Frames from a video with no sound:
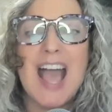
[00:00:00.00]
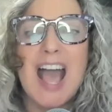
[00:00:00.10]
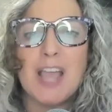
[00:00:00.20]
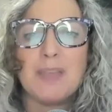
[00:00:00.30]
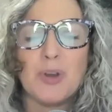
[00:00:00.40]

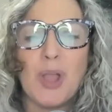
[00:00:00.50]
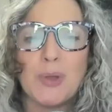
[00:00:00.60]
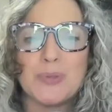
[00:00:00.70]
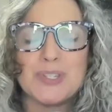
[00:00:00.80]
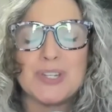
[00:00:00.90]
I'm your
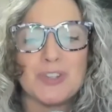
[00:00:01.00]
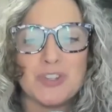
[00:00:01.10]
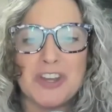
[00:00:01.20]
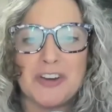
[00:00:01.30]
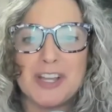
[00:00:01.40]
host,
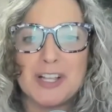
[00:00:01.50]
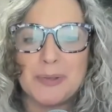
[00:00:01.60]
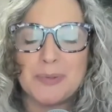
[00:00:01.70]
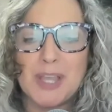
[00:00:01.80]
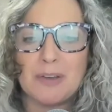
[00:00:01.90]
Sharon
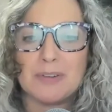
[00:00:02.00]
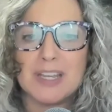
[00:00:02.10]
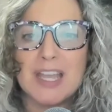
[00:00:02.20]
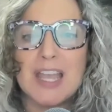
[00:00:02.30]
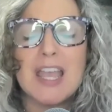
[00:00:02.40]
Galuzzo,
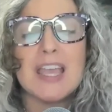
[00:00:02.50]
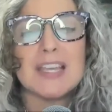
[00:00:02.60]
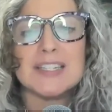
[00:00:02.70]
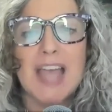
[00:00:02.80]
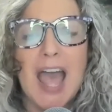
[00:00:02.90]

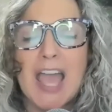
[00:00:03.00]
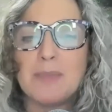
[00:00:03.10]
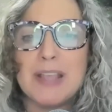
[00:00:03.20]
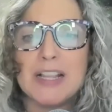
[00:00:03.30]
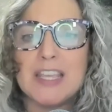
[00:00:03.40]
and I
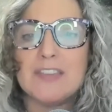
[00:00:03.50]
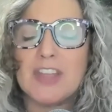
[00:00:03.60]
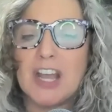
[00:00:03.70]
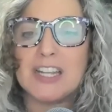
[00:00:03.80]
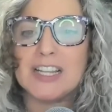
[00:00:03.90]
believe
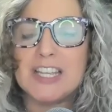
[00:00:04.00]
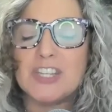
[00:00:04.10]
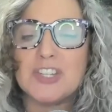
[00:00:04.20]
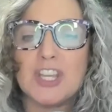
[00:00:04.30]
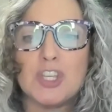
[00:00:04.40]
in
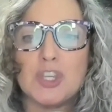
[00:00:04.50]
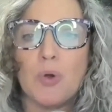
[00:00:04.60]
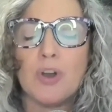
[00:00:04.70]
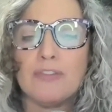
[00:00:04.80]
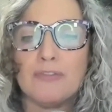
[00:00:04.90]
unleashing
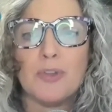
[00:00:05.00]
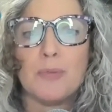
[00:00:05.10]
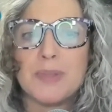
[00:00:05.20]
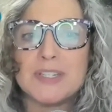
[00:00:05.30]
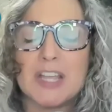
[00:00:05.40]
your full
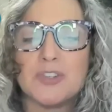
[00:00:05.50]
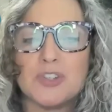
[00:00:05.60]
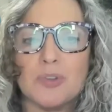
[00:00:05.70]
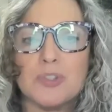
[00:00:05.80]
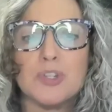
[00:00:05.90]

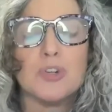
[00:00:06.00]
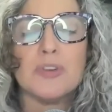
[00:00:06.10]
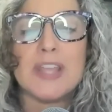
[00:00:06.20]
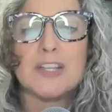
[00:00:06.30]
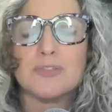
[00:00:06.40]
potential to
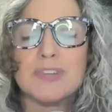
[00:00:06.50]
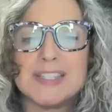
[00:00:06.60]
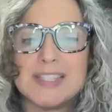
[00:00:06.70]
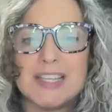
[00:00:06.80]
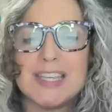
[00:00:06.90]
create
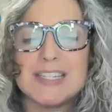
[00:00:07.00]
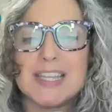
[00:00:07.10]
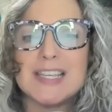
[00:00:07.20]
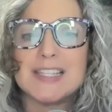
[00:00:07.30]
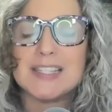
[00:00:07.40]
resilient,
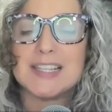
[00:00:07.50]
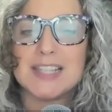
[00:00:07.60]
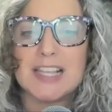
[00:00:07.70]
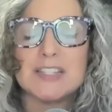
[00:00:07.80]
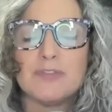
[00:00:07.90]

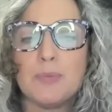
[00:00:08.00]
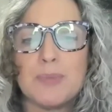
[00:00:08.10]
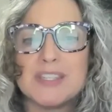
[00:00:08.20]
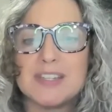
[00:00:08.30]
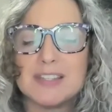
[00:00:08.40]
successful
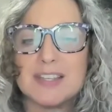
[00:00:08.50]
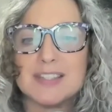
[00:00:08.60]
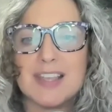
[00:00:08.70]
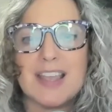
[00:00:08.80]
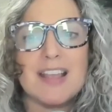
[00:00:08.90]

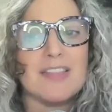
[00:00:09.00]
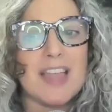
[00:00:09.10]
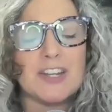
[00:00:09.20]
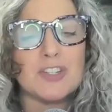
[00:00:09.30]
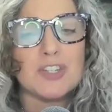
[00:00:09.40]
businesses
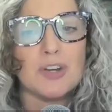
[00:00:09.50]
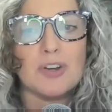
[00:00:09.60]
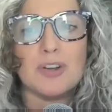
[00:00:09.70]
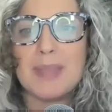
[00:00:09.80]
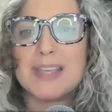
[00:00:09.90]
that in
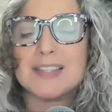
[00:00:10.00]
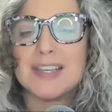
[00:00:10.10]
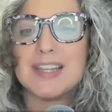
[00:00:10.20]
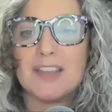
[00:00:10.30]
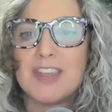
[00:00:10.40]
turn make
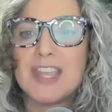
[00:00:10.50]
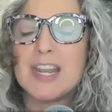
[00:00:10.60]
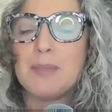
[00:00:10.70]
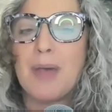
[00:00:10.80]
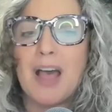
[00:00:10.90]
significant
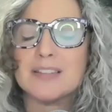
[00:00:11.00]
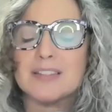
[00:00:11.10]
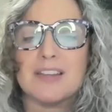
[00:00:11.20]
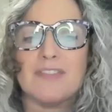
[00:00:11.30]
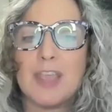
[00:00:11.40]

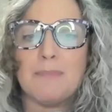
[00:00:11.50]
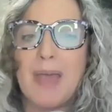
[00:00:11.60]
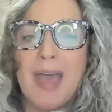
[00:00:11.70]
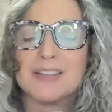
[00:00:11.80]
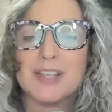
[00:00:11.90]
positive
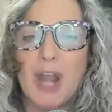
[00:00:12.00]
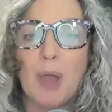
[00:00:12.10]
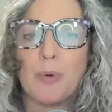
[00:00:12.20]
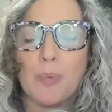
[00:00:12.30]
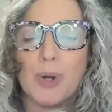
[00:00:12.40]
impacts in
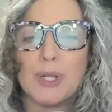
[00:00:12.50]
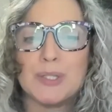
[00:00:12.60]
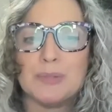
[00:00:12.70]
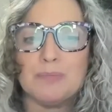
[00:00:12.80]
our world.